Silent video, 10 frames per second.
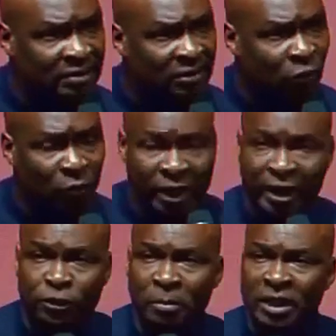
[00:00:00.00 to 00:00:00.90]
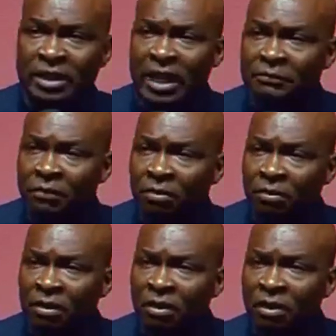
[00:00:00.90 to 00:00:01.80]
We need to be careful.
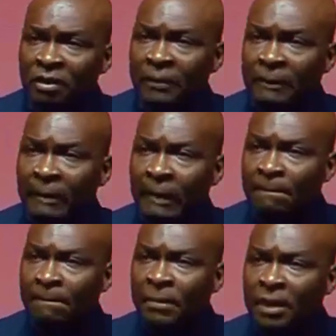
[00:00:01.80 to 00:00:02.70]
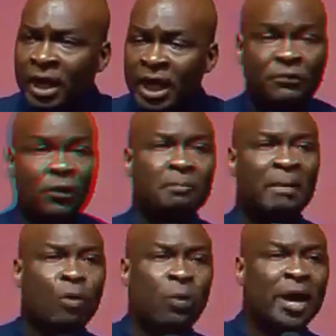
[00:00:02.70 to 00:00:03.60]
If on
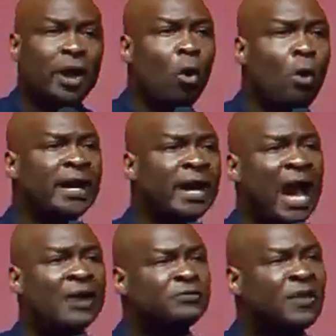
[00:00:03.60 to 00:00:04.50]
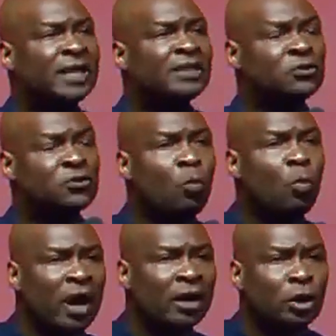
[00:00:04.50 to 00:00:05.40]
my way going, I find
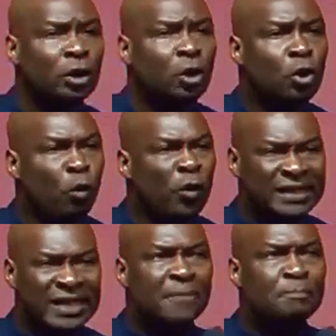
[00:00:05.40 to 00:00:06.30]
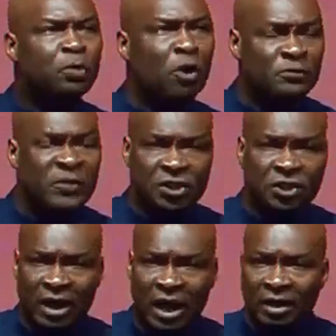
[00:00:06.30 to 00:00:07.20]
someone who is a
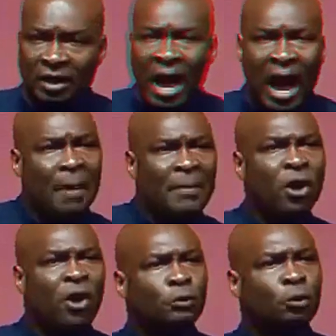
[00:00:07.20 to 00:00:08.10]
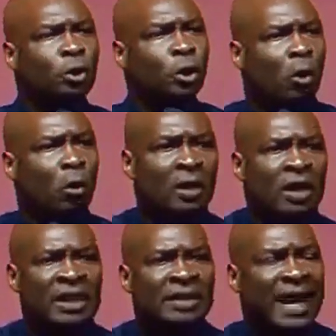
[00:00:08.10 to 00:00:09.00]
professional, how many of you
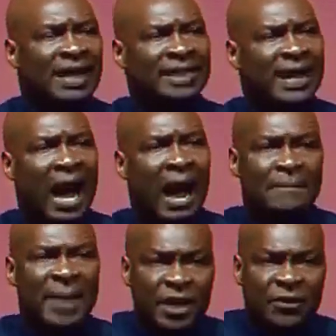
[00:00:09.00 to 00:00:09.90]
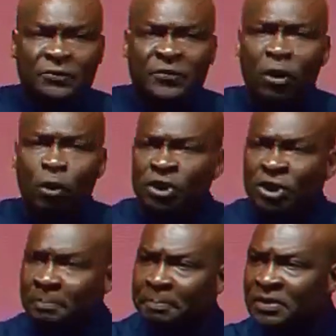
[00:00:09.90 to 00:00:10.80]
know that there are many
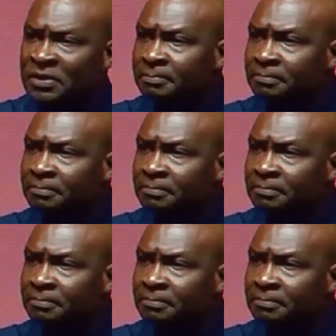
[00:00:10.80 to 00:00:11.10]
fellowships